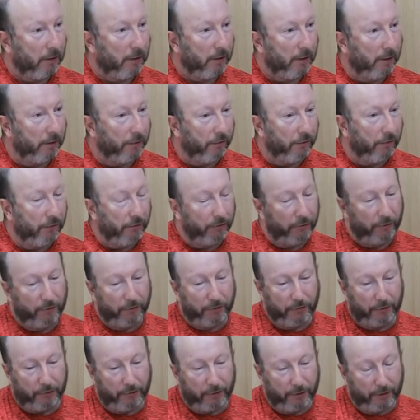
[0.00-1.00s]
And
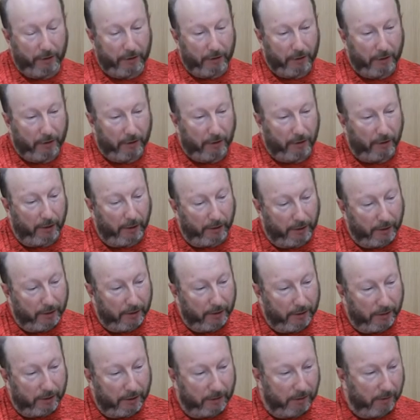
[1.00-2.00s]
I think
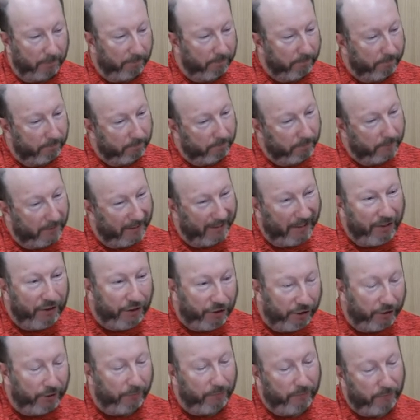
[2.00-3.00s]
this is an
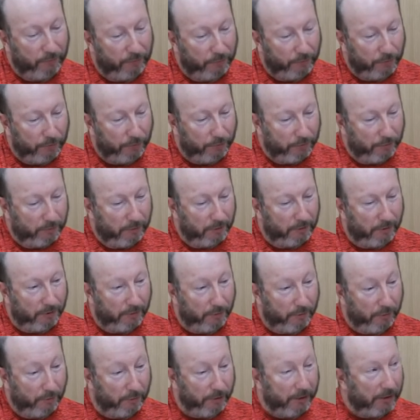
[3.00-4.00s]
issue for a lot
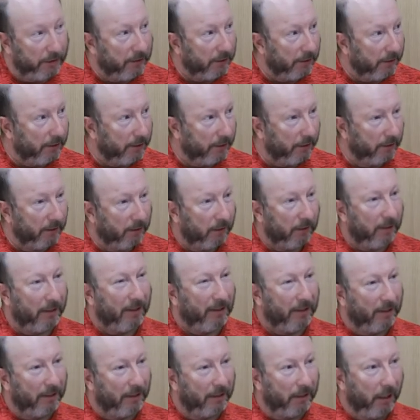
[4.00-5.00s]
of Armenians, is that
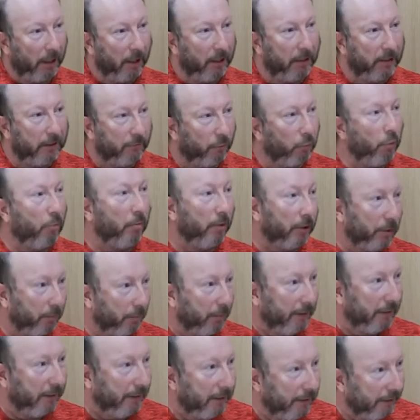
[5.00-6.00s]
they kind of almost
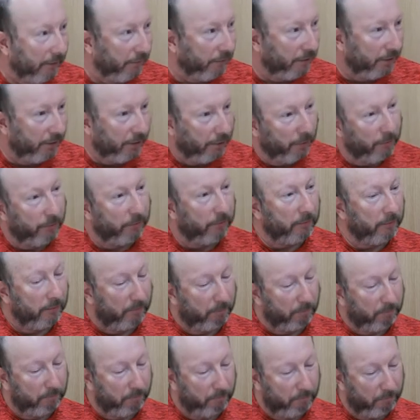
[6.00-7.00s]
believe their own
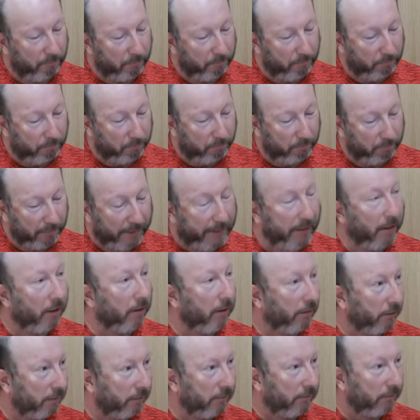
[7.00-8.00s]

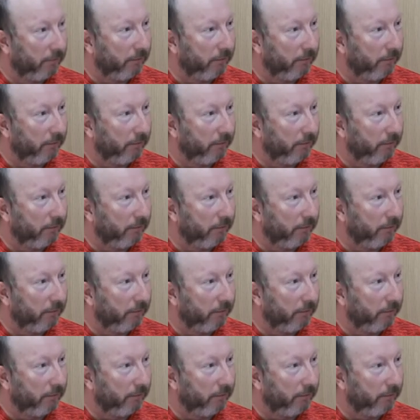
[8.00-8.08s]
PR.